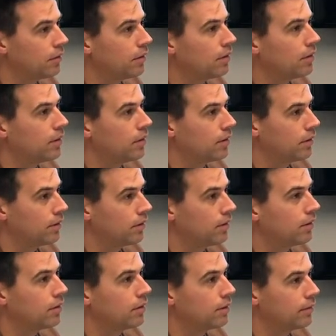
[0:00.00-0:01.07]

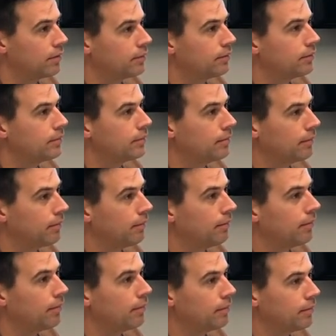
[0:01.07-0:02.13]

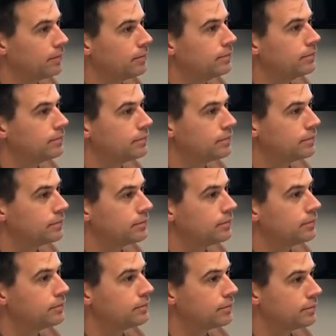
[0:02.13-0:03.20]

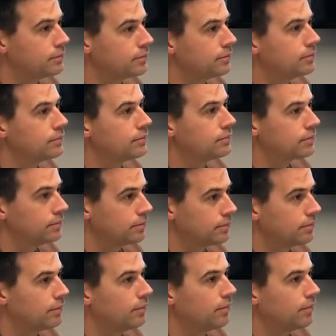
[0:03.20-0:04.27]

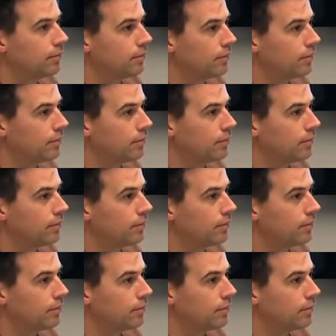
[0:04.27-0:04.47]
[no speech]